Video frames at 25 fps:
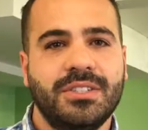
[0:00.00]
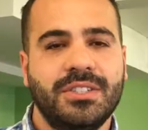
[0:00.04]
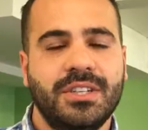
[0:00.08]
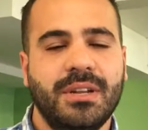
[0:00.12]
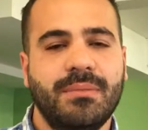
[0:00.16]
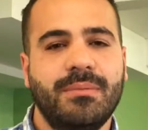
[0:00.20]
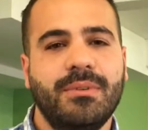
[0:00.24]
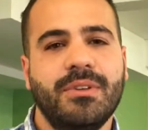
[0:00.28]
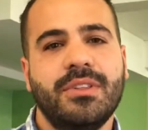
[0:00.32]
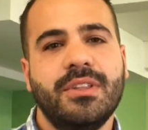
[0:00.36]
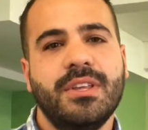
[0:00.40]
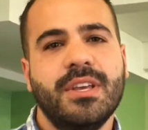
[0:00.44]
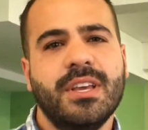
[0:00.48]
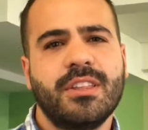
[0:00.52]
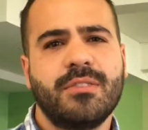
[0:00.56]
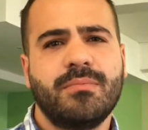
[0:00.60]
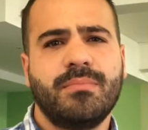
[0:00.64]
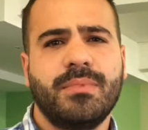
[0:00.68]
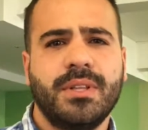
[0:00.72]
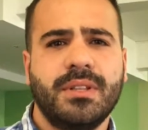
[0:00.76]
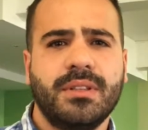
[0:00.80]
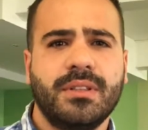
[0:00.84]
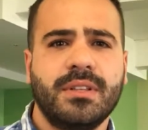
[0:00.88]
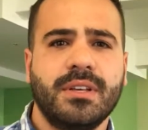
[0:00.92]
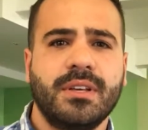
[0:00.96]
GWC has
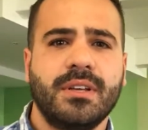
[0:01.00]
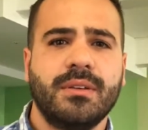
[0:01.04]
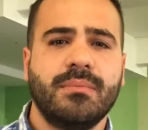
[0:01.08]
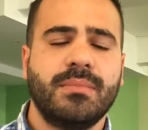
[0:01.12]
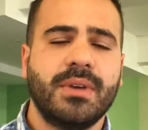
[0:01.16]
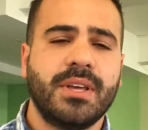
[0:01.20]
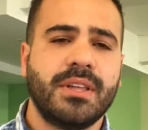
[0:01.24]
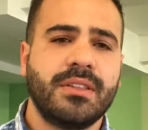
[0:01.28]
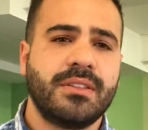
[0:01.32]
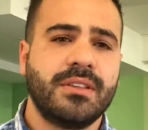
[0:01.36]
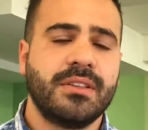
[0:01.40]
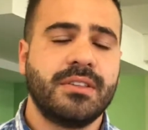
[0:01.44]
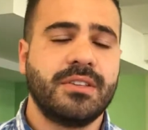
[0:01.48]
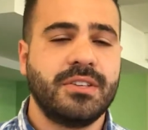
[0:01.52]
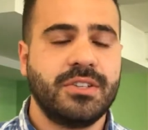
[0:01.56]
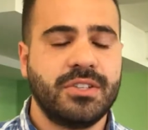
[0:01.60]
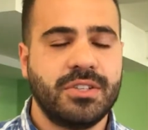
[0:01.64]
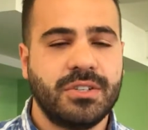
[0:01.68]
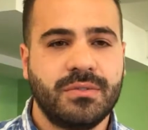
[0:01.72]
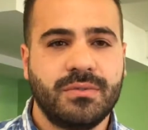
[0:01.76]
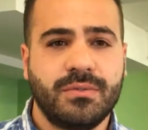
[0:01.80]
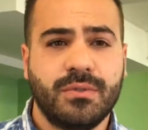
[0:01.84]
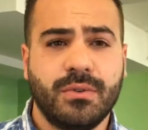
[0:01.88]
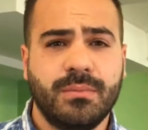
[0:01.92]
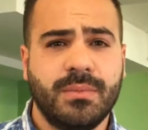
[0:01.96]
been the best
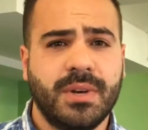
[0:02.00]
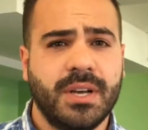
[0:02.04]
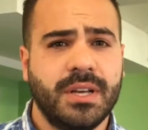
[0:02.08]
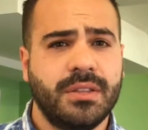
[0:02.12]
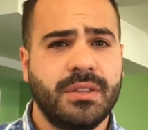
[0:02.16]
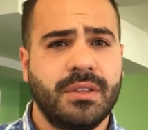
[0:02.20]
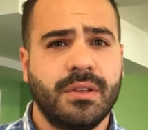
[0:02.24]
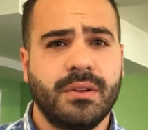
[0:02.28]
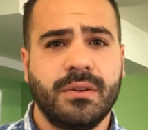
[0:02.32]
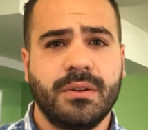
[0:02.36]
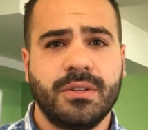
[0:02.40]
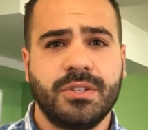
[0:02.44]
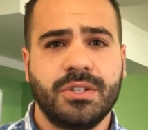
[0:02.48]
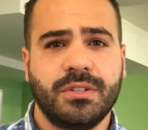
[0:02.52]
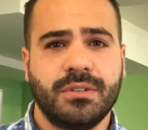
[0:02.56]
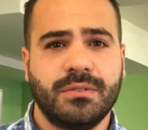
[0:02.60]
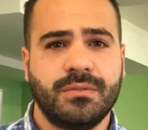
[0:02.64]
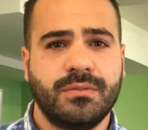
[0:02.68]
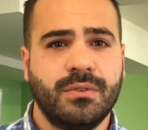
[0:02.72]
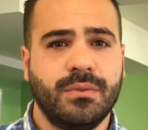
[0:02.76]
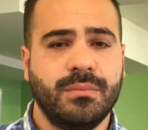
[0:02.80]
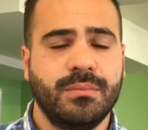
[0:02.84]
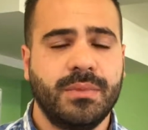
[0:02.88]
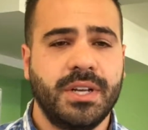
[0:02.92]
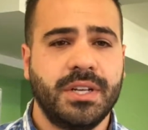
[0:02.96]
decision for my theological
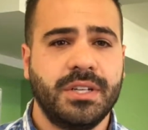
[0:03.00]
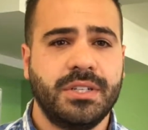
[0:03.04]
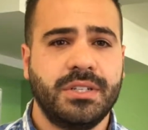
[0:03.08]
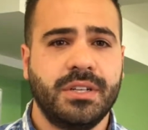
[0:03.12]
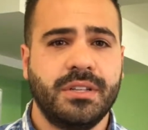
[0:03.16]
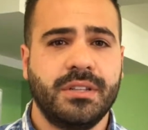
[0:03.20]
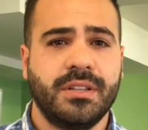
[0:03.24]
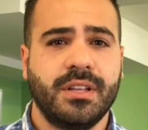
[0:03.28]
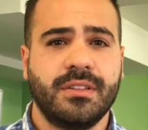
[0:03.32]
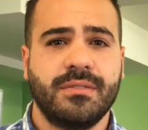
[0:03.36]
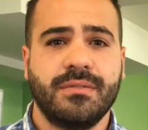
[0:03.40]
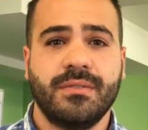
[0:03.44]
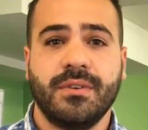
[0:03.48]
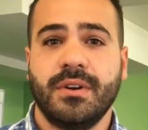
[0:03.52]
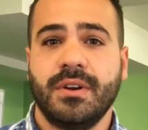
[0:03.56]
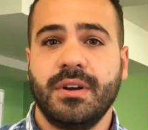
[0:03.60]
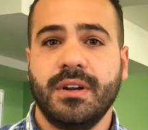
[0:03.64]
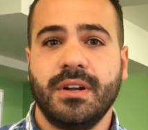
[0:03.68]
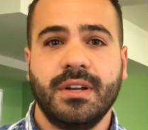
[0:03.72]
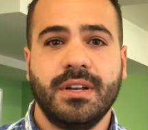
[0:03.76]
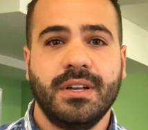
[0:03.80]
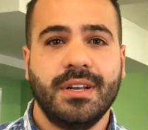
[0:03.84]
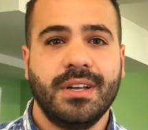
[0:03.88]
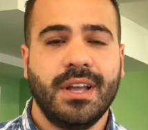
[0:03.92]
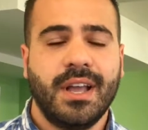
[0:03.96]
formation thus far.
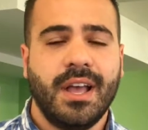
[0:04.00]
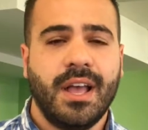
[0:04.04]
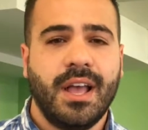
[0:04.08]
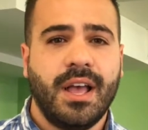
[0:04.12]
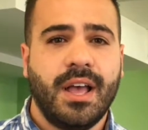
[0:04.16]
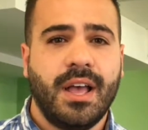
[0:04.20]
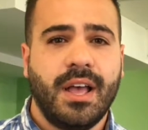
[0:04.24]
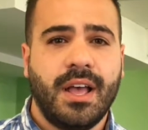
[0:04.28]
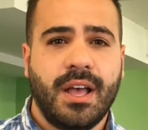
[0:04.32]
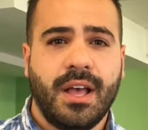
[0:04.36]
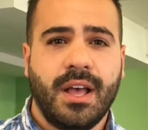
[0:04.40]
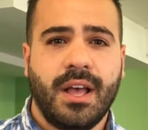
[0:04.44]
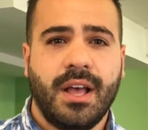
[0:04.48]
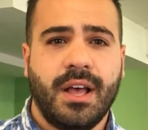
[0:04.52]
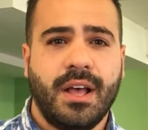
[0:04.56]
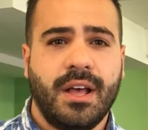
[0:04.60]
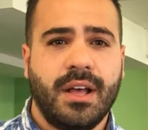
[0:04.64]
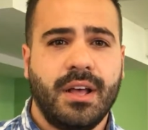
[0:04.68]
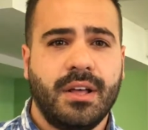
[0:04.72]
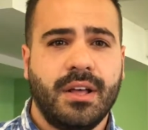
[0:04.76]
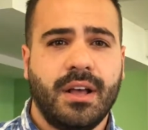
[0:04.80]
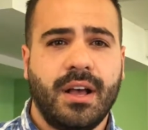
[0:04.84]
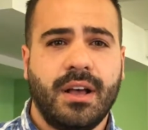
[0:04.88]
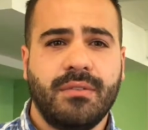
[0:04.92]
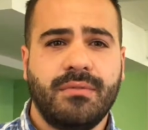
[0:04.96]

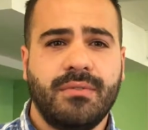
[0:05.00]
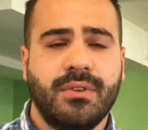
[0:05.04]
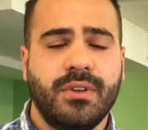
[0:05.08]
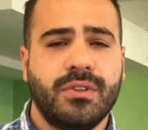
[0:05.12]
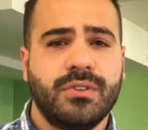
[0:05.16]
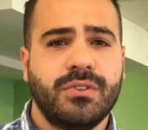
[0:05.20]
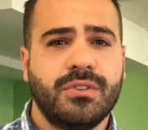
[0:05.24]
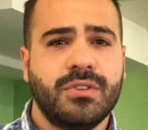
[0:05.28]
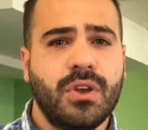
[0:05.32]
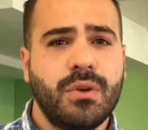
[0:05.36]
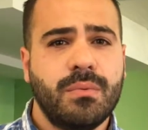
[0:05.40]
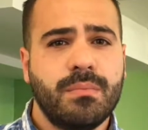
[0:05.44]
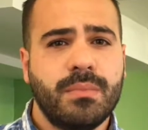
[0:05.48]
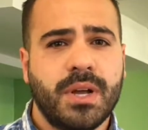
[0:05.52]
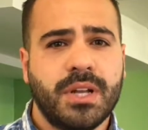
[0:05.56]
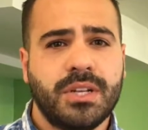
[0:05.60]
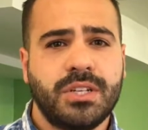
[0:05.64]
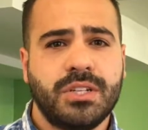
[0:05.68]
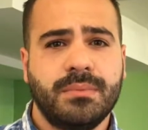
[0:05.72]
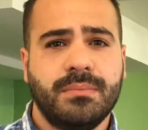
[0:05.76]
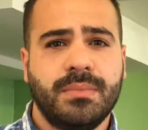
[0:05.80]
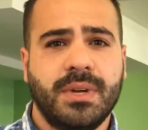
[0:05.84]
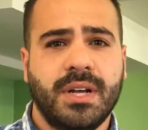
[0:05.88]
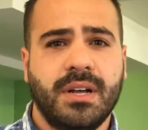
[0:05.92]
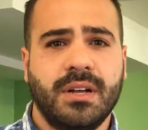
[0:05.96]
I've learned so
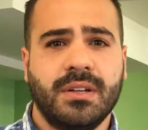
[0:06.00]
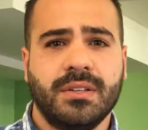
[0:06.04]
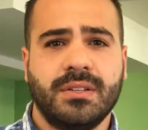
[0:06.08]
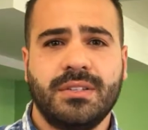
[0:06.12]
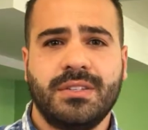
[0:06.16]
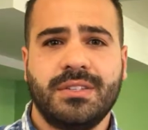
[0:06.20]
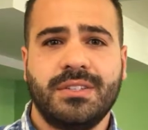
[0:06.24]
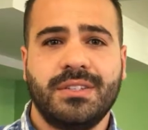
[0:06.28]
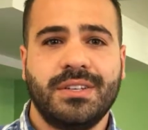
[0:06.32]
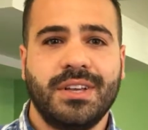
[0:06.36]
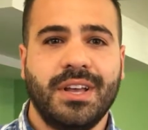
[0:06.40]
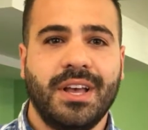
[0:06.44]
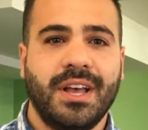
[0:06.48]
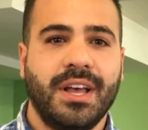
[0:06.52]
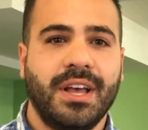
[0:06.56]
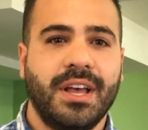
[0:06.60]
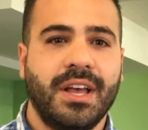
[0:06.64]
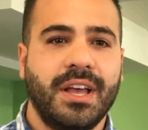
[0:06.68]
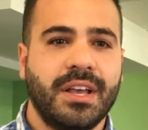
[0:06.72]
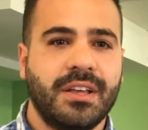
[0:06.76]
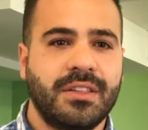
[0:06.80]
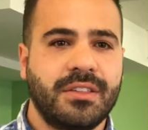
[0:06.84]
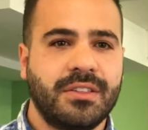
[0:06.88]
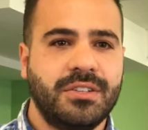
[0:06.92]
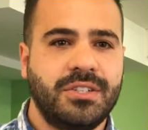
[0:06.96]
much about
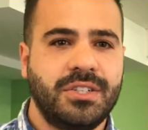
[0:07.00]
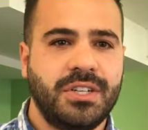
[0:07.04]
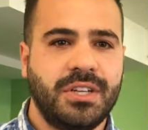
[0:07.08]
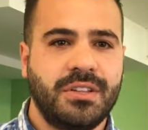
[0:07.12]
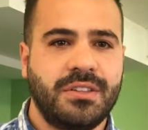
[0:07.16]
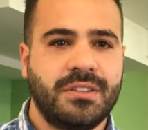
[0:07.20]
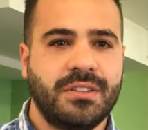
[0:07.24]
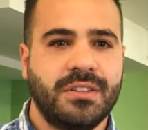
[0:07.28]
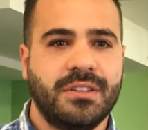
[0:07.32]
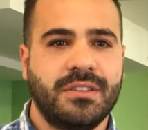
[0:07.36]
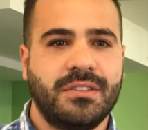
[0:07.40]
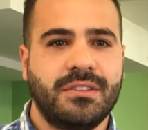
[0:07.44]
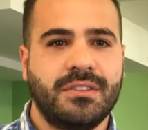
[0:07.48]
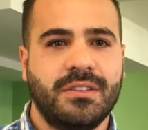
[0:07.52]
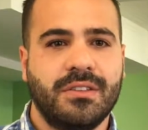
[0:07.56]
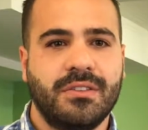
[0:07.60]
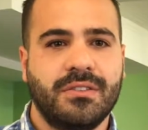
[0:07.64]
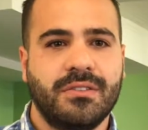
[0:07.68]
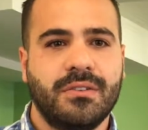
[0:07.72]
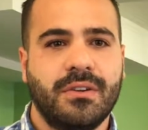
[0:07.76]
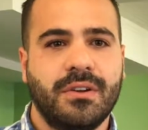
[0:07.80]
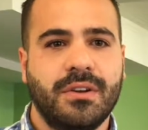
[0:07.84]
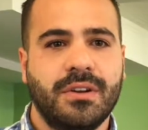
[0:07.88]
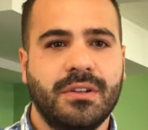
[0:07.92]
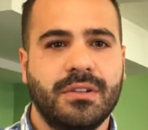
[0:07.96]
exegesis,
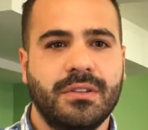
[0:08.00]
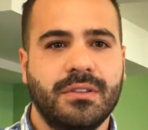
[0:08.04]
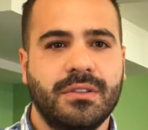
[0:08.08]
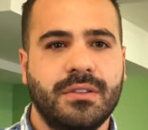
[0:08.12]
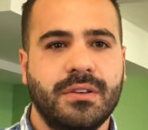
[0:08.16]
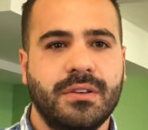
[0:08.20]
historical